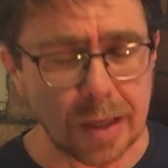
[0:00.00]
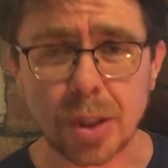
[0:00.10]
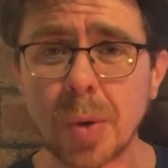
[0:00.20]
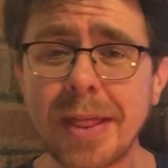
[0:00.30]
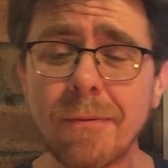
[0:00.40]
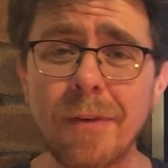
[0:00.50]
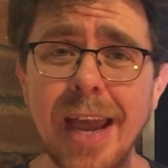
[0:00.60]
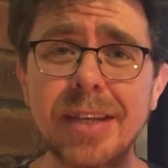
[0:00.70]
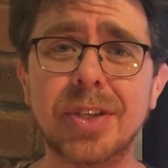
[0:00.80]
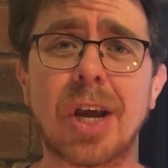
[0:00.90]
So in the
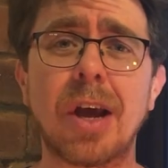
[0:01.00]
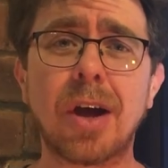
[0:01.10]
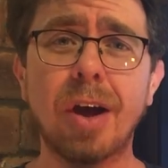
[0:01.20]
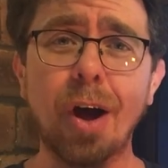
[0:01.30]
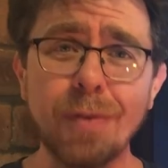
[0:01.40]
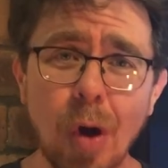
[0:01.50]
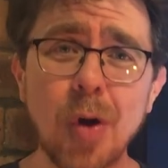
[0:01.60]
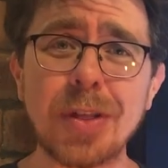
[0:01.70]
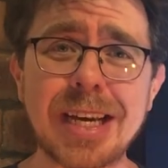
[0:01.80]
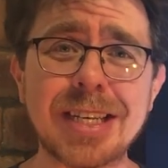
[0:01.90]
face of
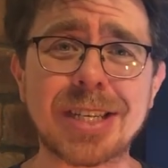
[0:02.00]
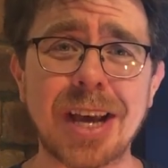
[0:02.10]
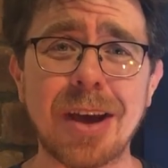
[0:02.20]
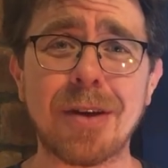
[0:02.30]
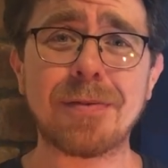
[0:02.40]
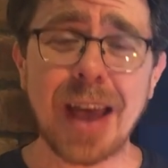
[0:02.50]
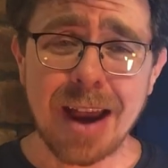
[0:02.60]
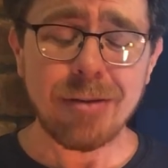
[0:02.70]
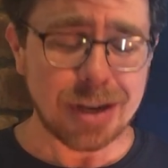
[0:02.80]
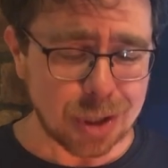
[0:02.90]
all these
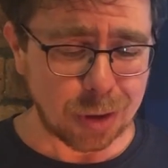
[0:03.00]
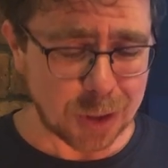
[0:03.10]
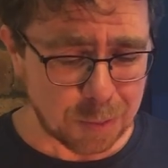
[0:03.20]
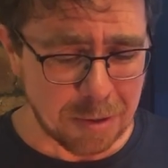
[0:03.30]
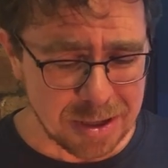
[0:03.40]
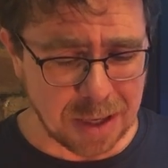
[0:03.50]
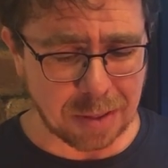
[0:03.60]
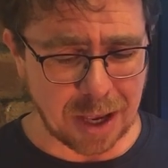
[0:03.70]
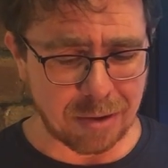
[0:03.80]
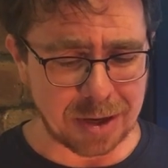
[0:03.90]
various conspiracy
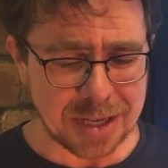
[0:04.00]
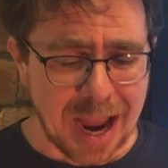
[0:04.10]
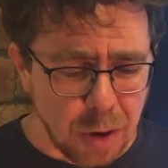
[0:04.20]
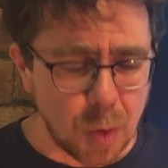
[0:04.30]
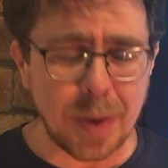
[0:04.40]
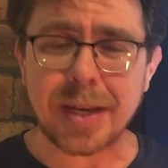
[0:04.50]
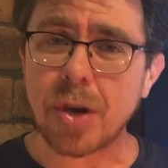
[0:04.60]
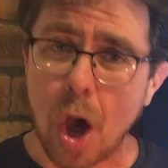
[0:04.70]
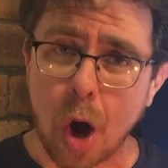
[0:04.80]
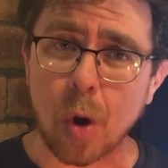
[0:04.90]
theories, how do we
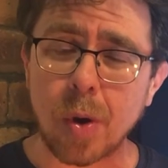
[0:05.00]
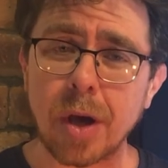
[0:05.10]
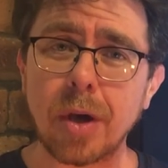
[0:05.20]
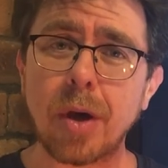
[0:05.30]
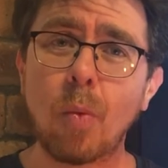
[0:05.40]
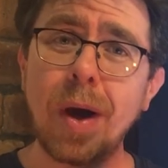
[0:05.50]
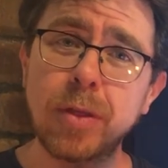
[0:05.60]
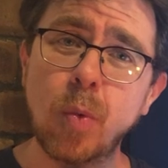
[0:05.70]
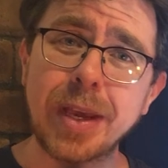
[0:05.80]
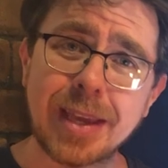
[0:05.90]
know
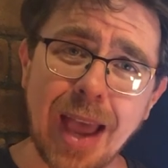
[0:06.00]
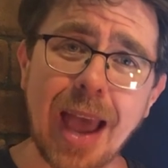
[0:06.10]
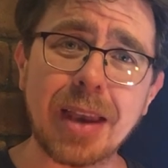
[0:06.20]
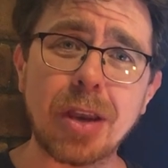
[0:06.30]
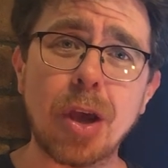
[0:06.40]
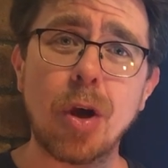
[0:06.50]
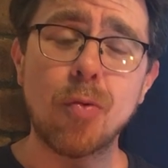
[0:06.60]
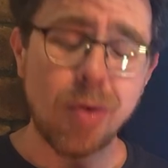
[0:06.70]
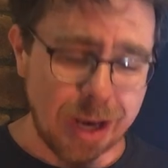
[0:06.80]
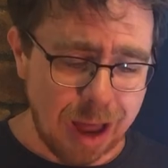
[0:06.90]
whether we can
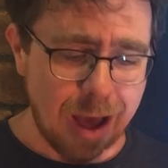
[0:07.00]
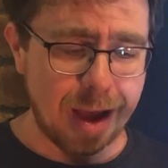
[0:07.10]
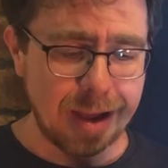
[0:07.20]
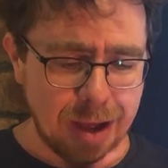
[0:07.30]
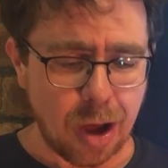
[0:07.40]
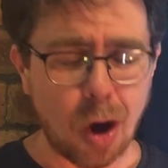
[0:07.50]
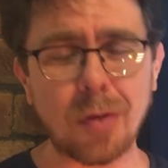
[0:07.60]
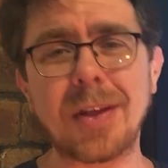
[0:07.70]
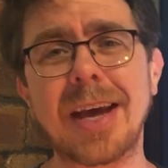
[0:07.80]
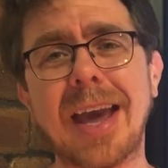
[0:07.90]
rely
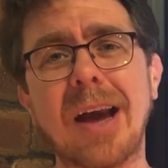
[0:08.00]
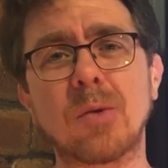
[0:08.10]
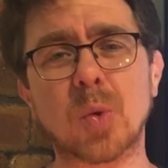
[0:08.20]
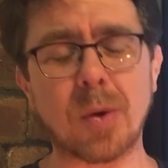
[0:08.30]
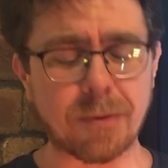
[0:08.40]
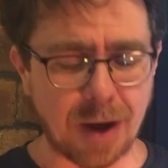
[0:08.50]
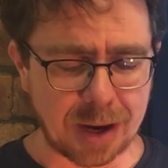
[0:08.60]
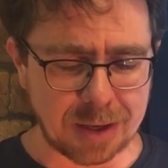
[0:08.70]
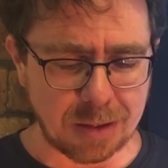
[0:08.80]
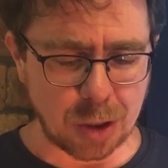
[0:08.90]
on the accounts we
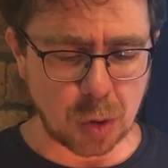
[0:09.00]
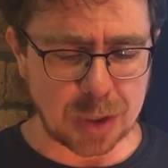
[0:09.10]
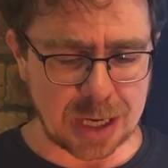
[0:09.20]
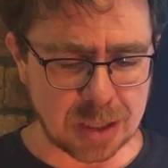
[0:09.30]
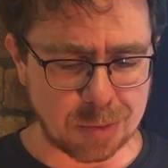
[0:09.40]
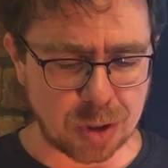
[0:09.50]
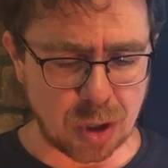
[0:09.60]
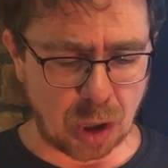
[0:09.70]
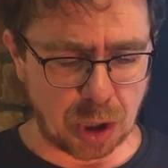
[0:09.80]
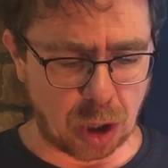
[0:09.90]
find in the New Testament
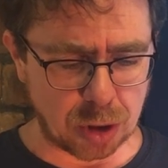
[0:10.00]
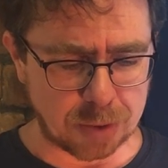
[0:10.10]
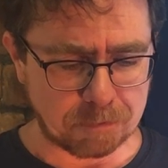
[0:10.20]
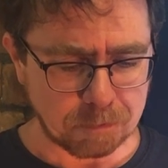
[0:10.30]
or not?